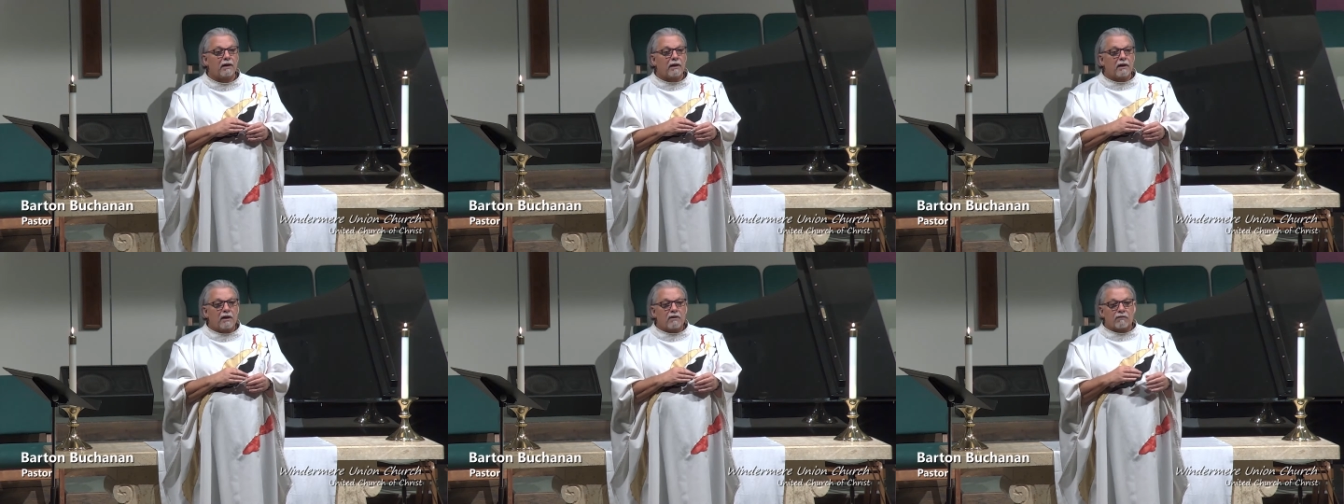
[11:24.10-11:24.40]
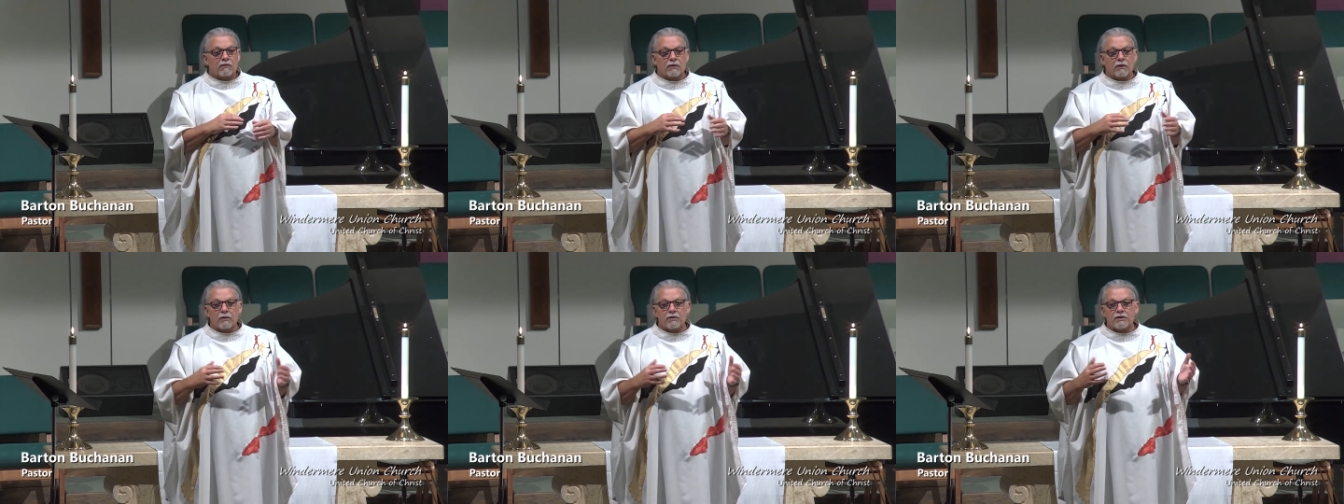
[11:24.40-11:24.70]
For
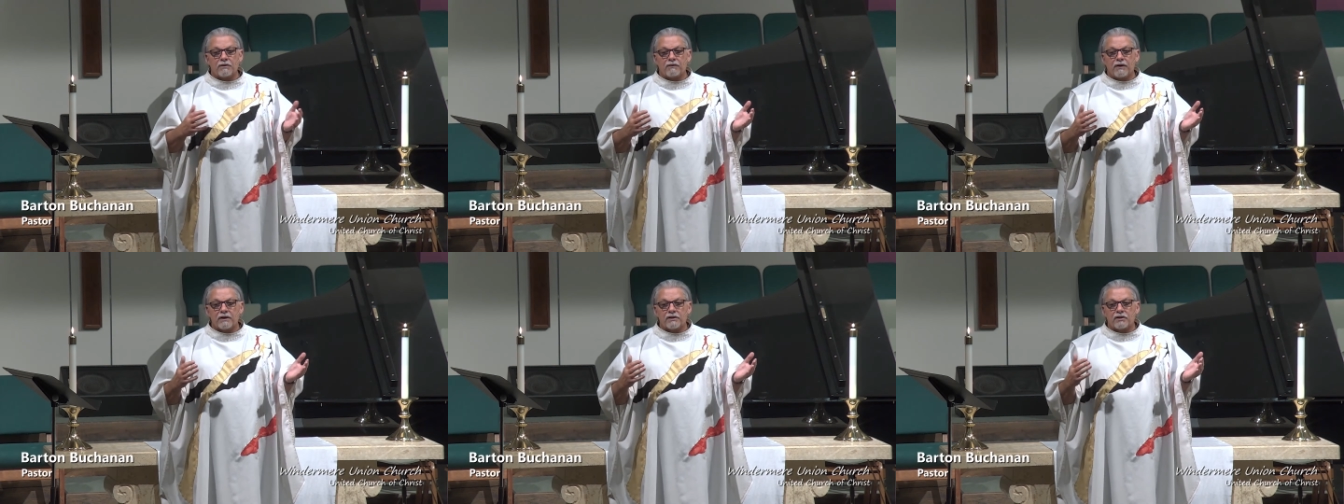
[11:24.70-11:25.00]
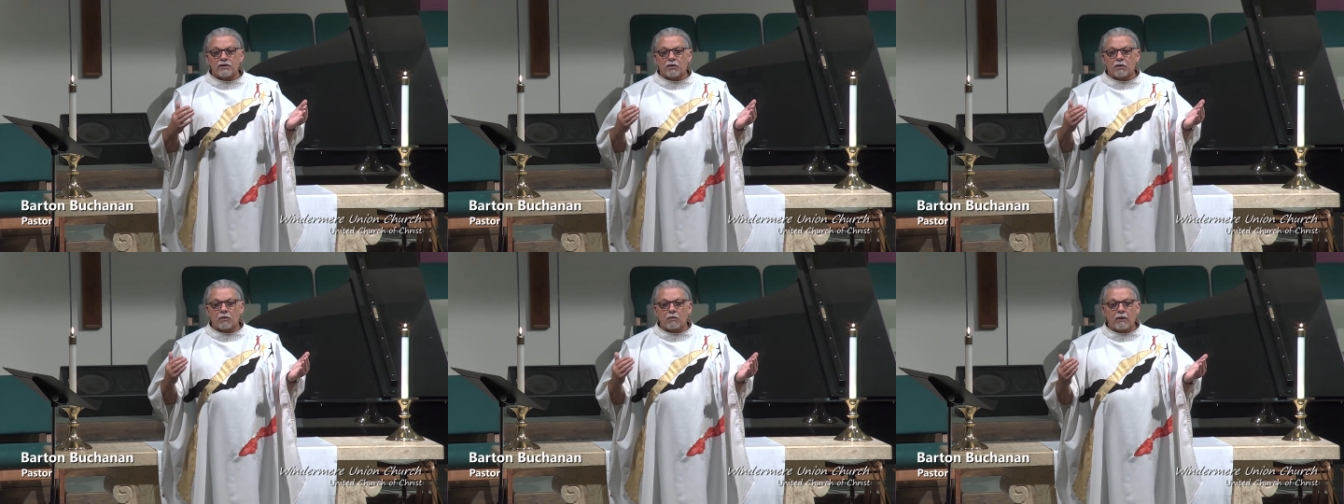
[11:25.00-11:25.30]
those of us who
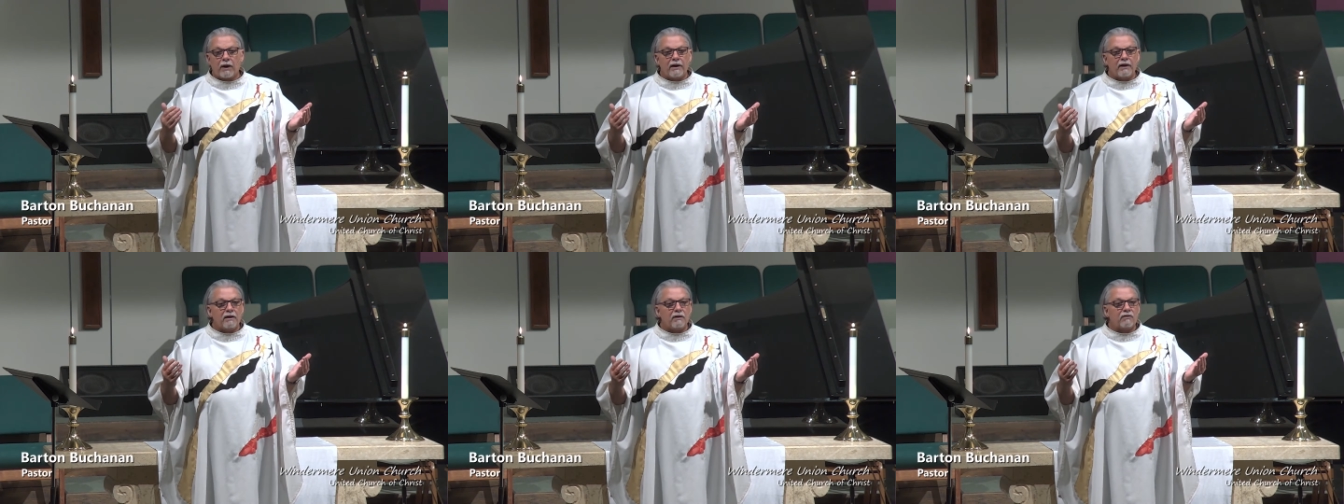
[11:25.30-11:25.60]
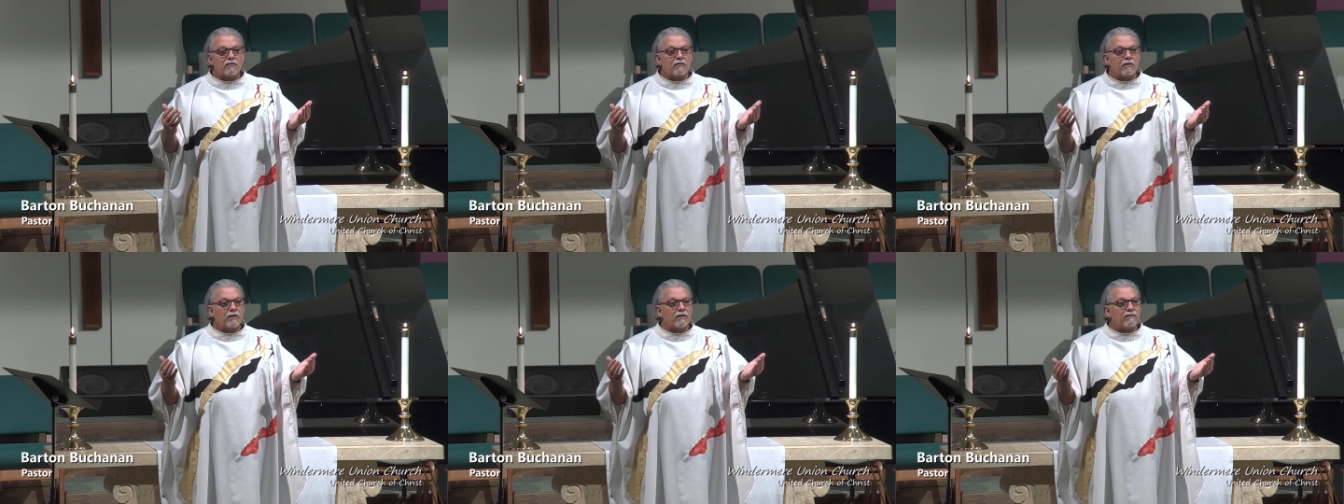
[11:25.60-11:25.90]
are waiting
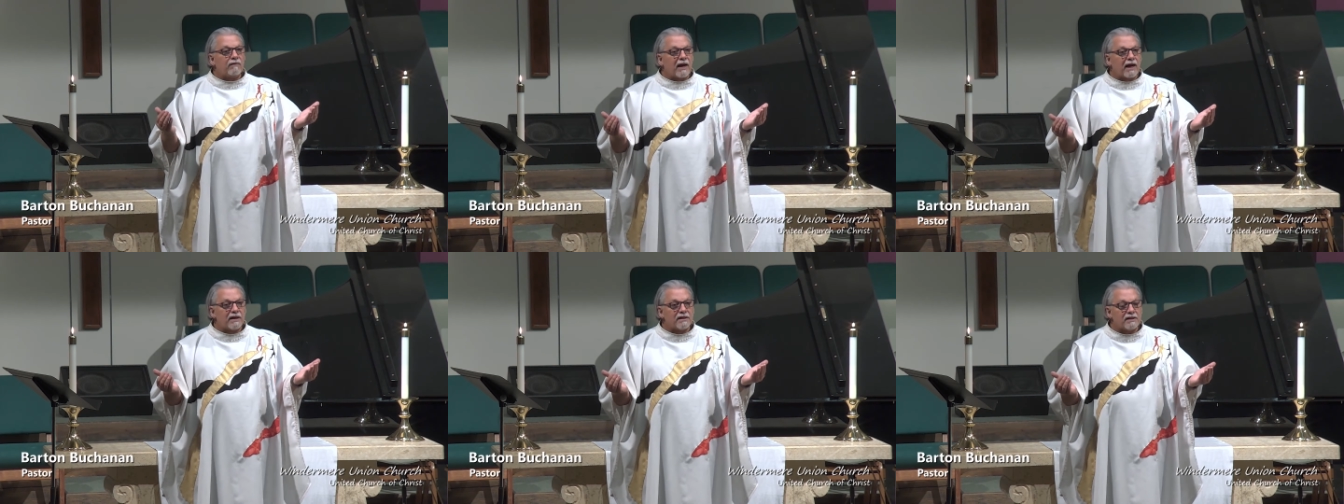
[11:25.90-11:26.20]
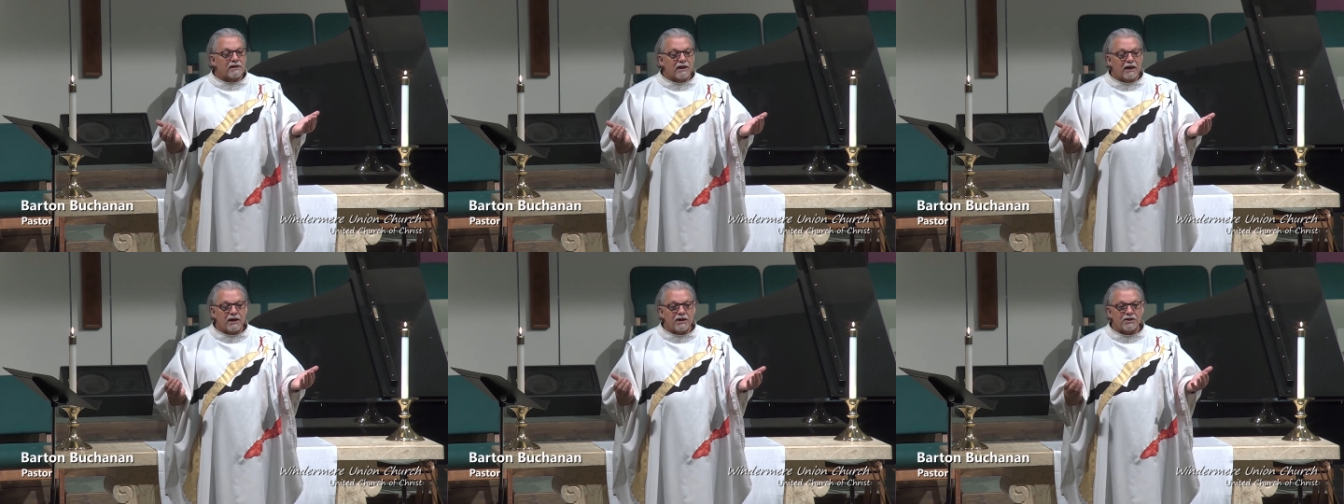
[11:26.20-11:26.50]
for the
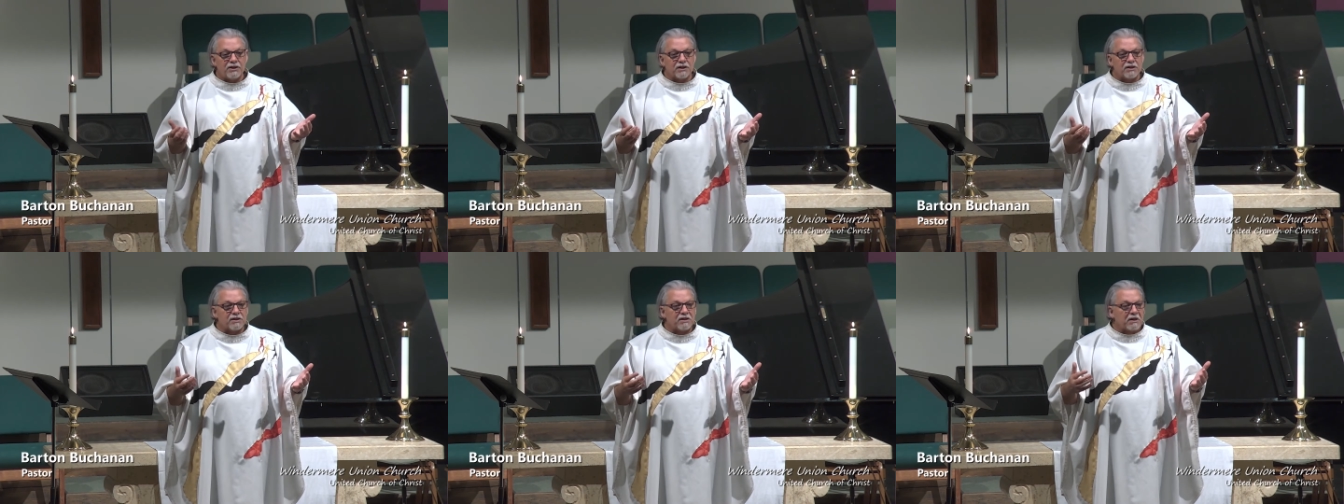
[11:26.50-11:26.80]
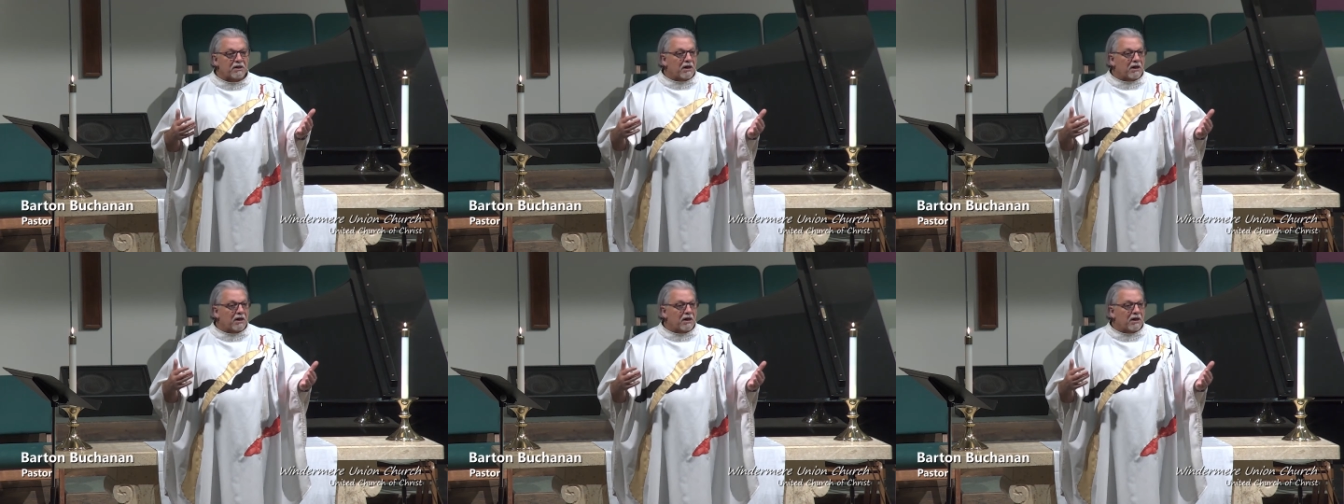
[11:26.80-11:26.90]
vaccinations,